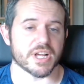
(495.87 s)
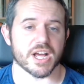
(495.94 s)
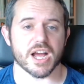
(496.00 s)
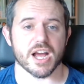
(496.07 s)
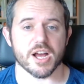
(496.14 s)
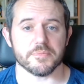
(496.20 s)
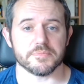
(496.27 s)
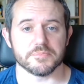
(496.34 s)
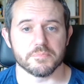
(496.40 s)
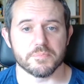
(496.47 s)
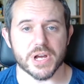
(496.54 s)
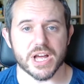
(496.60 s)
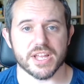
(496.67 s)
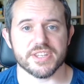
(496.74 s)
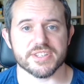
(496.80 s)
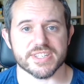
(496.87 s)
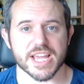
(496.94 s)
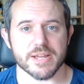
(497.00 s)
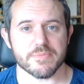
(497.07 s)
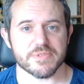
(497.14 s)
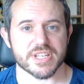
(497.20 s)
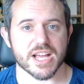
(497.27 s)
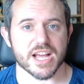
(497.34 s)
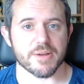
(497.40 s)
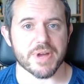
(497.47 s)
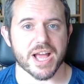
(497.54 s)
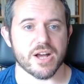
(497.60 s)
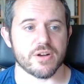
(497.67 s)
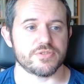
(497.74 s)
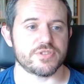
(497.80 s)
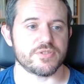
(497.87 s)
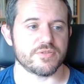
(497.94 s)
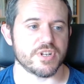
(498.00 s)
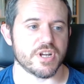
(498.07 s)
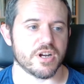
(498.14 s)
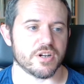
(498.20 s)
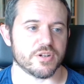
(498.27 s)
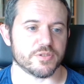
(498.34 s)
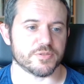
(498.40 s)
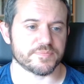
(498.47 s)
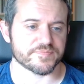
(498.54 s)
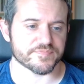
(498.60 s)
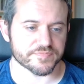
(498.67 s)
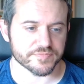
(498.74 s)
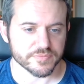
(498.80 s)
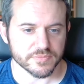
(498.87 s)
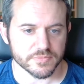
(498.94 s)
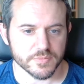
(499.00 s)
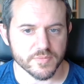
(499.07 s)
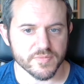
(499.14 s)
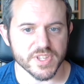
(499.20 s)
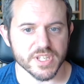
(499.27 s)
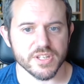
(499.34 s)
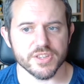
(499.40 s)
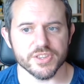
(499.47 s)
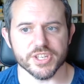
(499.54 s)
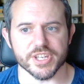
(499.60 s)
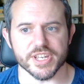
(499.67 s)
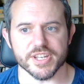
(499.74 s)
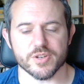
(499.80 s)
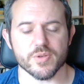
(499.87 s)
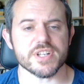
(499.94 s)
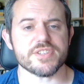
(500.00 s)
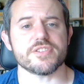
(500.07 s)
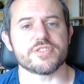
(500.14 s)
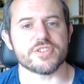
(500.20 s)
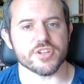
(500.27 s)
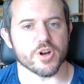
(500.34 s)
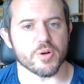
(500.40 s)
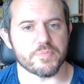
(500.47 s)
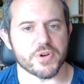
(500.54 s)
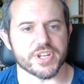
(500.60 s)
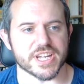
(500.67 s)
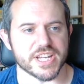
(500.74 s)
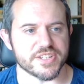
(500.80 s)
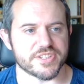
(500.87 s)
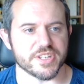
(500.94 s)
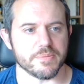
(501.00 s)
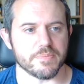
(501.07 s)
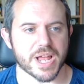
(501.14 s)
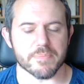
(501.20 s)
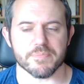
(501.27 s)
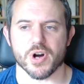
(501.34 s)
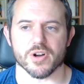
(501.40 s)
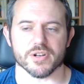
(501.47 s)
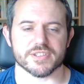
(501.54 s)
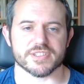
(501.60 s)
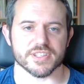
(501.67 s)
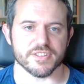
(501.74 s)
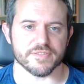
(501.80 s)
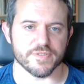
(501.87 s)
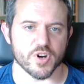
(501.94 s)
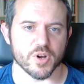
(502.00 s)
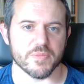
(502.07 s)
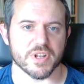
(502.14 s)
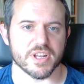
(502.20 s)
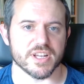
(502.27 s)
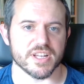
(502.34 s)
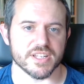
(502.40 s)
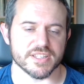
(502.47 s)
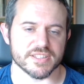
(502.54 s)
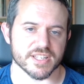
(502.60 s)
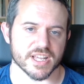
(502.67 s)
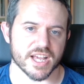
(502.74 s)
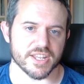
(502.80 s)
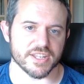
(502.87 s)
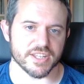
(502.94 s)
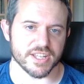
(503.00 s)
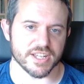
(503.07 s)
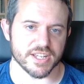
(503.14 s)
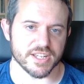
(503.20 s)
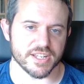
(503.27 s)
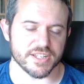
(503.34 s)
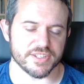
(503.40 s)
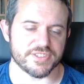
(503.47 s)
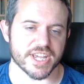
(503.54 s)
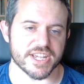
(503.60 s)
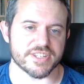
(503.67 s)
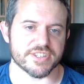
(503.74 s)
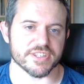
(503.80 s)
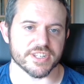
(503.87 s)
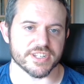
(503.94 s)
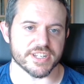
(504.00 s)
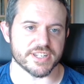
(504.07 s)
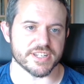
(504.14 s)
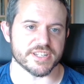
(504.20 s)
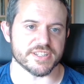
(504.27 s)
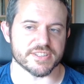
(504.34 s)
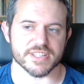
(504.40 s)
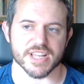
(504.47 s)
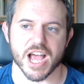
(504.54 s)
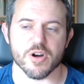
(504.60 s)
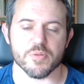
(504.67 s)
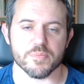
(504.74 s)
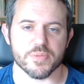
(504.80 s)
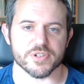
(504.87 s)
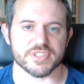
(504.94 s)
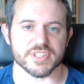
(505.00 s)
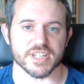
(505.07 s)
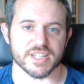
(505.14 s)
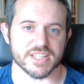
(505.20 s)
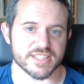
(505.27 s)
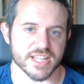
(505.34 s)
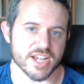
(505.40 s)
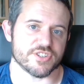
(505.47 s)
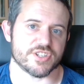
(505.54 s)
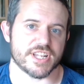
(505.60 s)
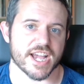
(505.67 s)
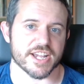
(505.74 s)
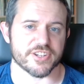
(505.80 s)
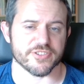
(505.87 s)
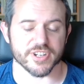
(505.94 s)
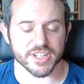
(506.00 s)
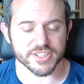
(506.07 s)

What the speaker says: But at the same time, how do you know the questions that you're putting into the black box and the formulas and the data that it is outputting is actually accurate?